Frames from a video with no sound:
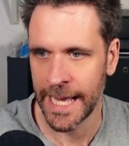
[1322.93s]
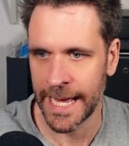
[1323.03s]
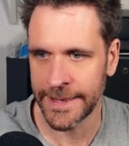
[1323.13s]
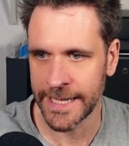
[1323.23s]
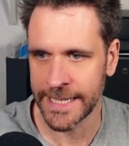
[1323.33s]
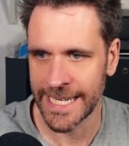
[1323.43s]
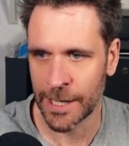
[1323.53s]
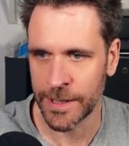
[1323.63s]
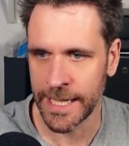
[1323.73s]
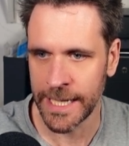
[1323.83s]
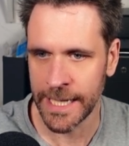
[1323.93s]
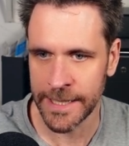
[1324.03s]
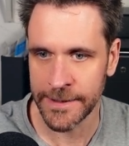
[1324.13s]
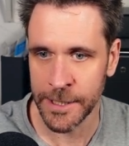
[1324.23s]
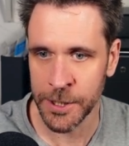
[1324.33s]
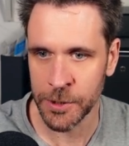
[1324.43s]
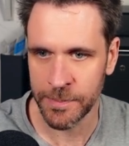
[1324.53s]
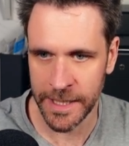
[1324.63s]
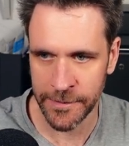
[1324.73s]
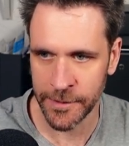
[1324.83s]
And then down here, this should
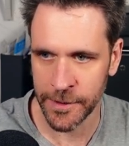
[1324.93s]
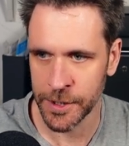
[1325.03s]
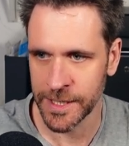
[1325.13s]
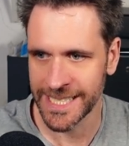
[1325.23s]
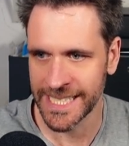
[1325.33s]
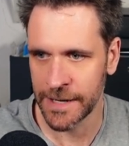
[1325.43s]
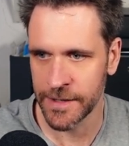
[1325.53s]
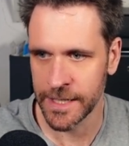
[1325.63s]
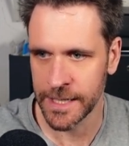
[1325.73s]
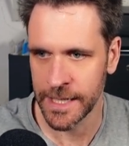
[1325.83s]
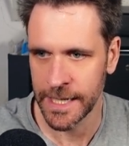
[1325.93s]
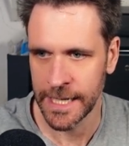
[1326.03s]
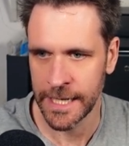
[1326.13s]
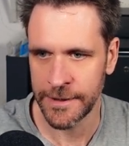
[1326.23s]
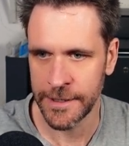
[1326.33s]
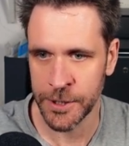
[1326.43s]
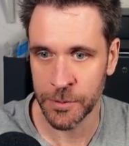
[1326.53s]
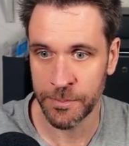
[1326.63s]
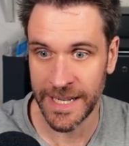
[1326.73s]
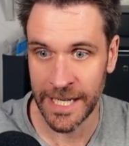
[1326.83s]
be version 7. This
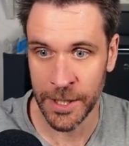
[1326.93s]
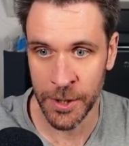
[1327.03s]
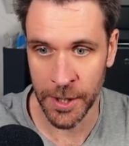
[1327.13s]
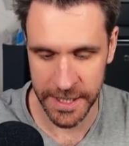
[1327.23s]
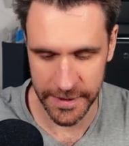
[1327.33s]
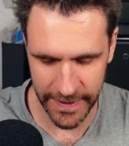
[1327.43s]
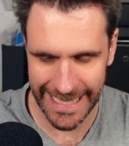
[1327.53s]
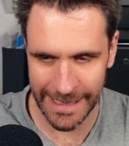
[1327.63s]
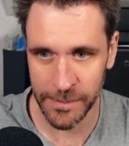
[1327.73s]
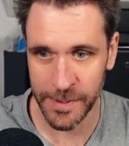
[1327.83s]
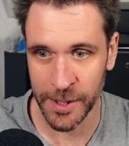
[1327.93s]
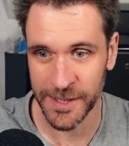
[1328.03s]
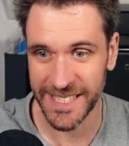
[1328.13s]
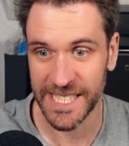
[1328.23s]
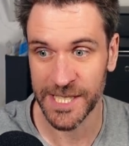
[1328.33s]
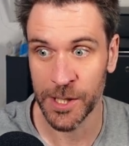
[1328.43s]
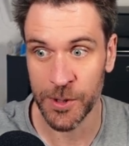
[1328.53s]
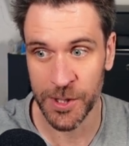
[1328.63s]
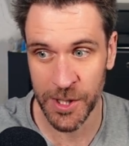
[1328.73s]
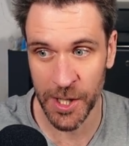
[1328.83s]
should be not available because there's
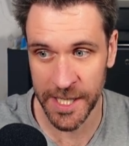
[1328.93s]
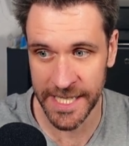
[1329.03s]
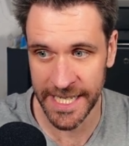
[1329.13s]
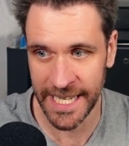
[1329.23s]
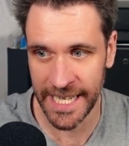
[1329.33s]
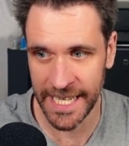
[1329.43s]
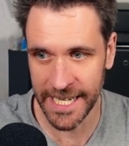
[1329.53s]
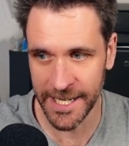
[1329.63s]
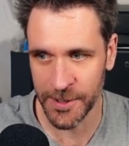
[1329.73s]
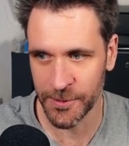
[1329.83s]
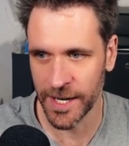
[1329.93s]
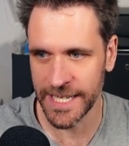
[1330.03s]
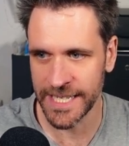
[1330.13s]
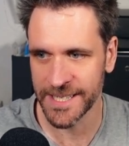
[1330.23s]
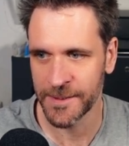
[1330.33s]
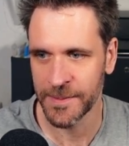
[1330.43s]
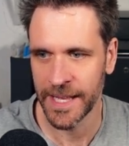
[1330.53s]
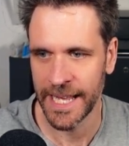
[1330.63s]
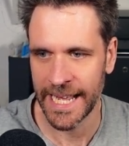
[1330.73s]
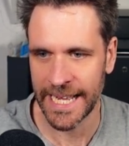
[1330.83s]
no dot here, right?
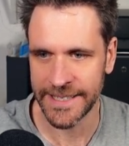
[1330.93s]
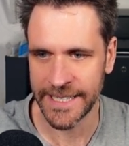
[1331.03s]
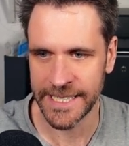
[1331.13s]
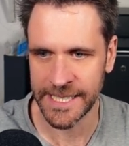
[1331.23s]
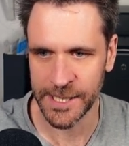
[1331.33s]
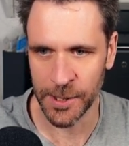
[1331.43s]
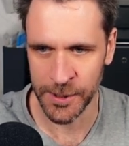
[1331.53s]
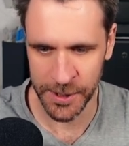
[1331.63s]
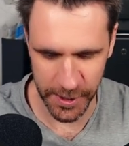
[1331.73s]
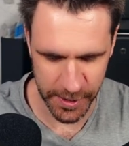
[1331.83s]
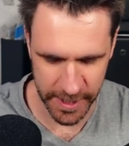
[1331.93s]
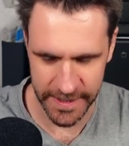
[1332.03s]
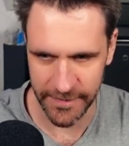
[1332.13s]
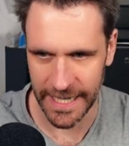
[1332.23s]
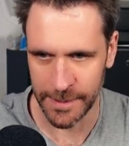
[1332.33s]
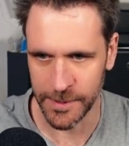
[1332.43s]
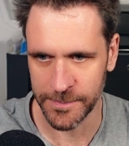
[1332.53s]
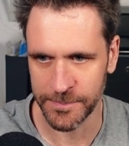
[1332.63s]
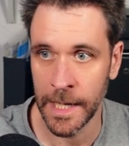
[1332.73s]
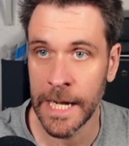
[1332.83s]
And then this is also not available.
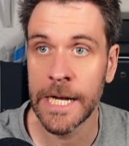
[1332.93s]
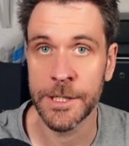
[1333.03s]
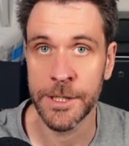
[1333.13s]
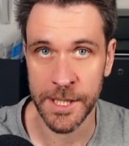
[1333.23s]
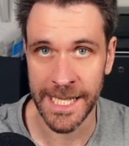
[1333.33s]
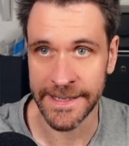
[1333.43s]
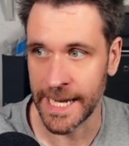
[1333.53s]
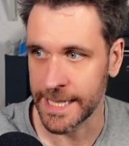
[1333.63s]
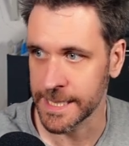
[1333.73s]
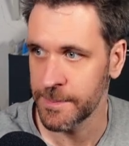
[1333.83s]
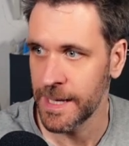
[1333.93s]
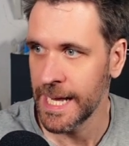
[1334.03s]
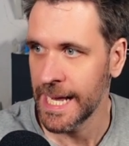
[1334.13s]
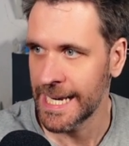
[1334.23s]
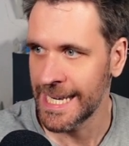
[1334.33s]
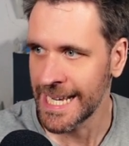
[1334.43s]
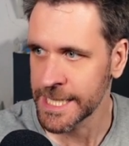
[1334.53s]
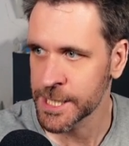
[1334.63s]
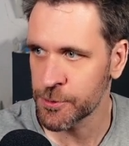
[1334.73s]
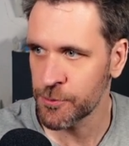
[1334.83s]
Just like that.
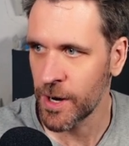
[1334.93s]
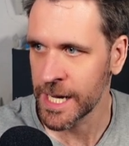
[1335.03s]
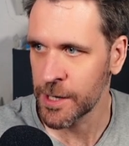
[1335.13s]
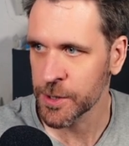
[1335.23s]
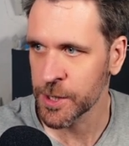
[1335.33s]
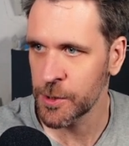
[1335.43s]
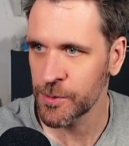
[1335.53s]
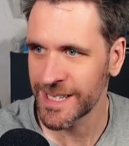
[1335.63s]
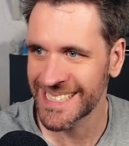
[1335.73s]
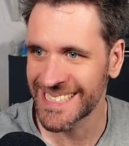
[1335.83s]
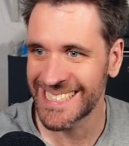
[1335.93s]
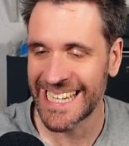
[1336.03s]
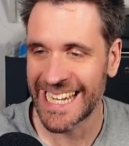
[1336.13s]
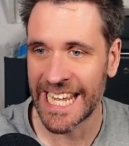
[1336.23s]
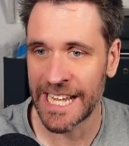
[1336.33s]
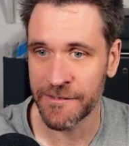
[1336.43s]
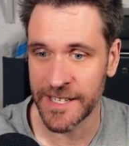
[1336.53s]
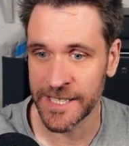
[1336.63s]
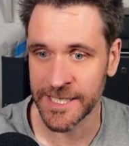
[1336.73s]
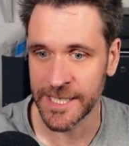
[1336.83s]
Let's run our code and see if
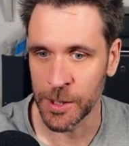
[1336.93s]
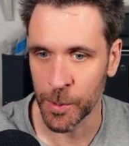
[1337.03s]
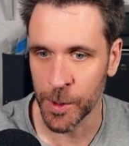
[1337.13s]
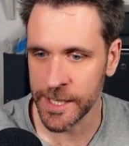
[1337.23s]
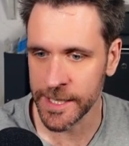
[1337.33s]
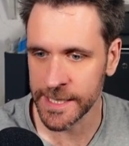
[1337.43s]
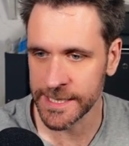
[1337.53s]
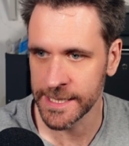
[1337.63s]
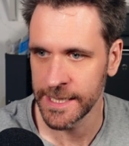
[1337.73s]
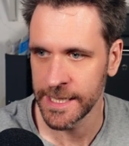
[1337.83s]
this still works.